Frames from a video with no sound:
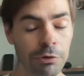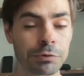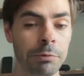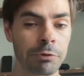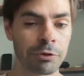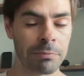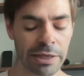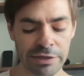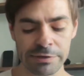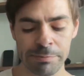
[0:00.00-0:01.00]
will make
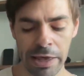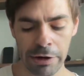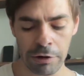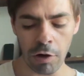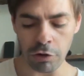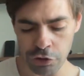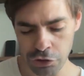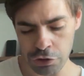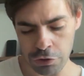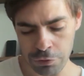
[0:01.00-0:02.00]
this better.
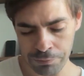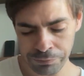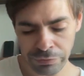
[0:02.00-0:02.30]
Also,